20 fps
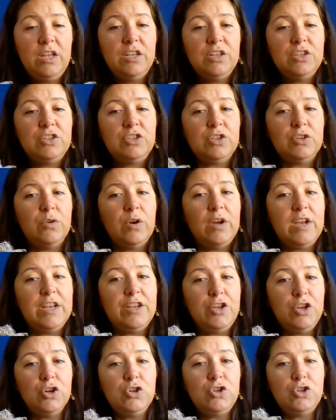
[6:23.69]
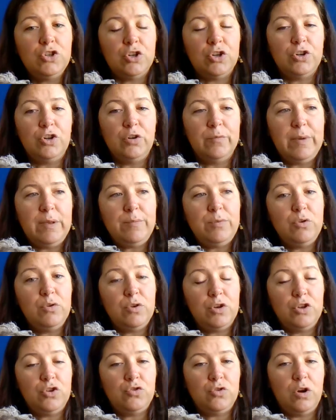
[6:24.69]
So in your journal, maybe you
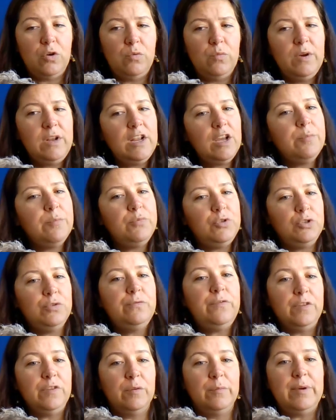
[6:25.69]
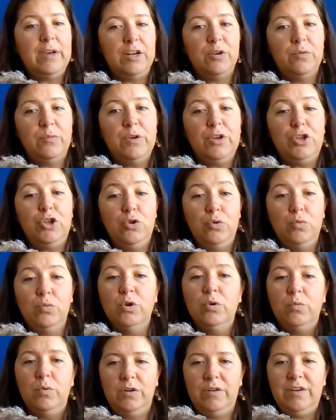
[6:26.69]
could draw what helped you feel better when you
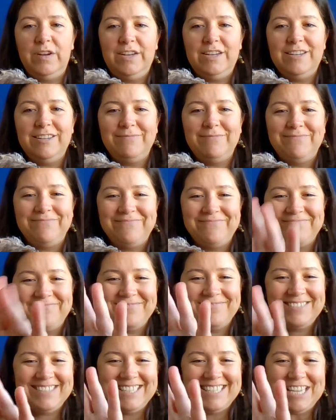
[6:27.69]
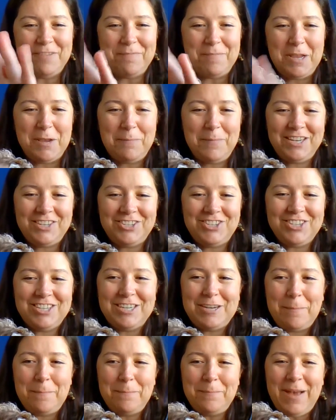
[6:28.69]
were worried. Send me a picture.
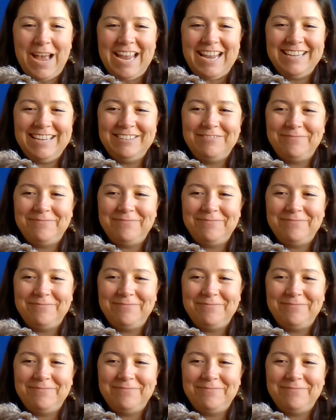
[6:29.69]
Bye.